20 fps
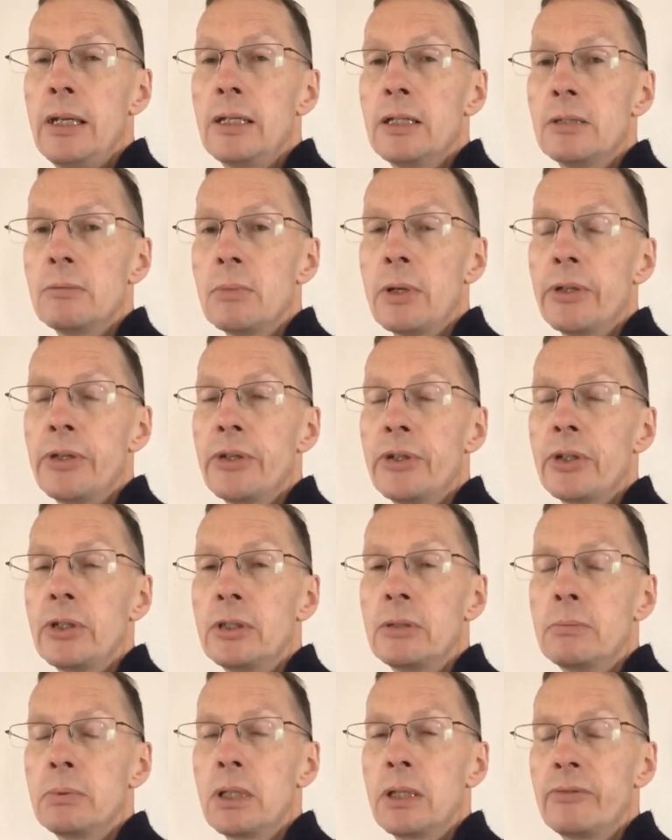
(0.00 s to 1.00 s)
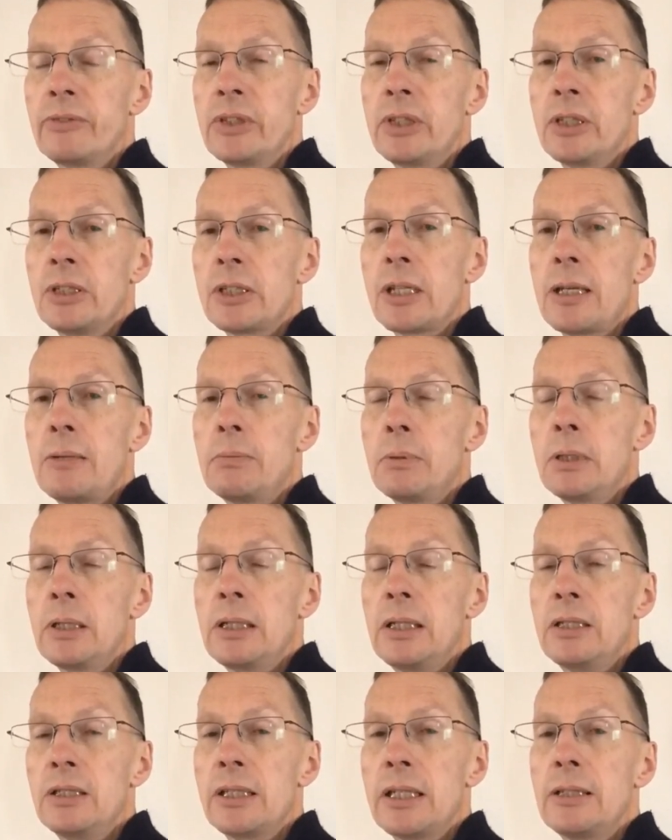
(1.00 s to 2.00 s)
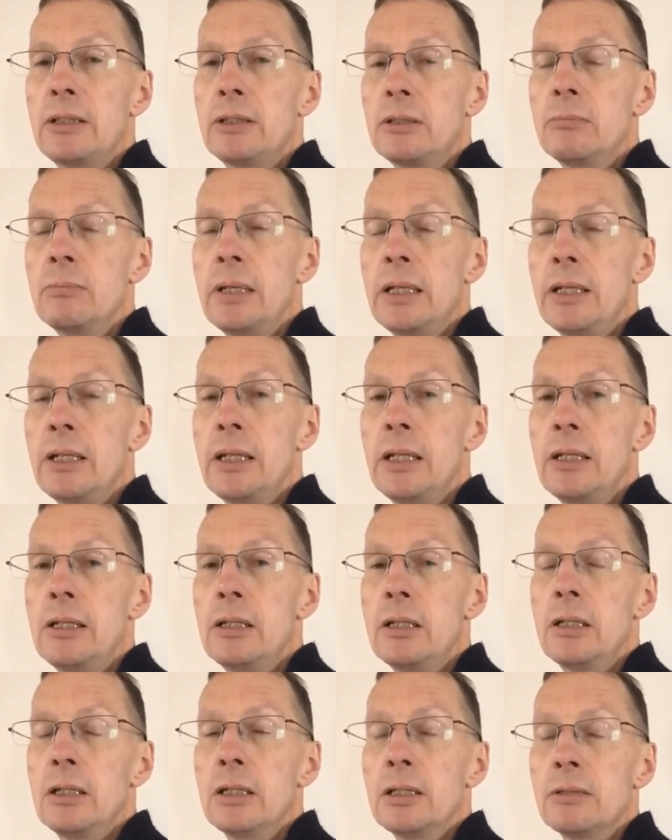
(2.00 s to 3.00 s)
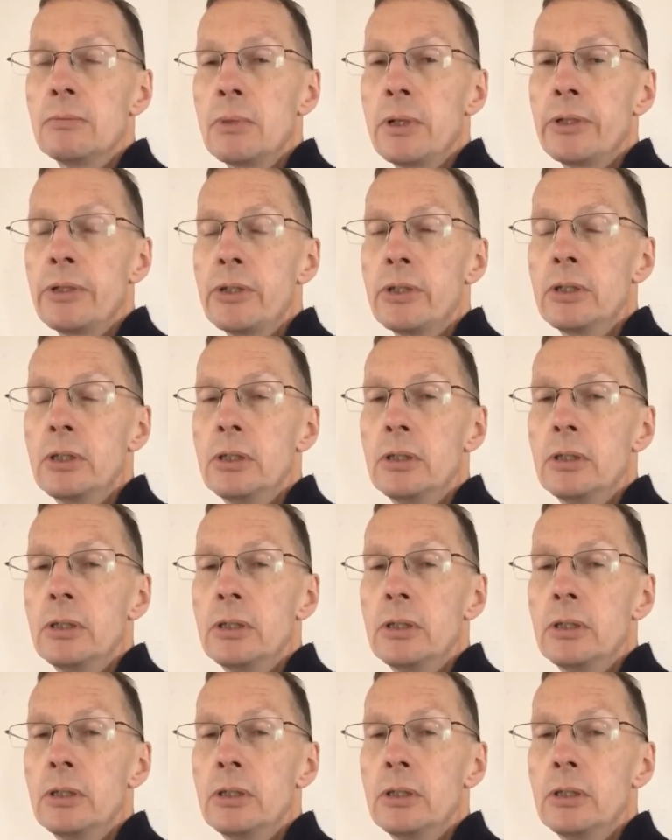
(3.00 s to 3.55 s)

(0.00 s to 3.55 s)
his mother, and the beloved disciple, and he said to Mary, his mother,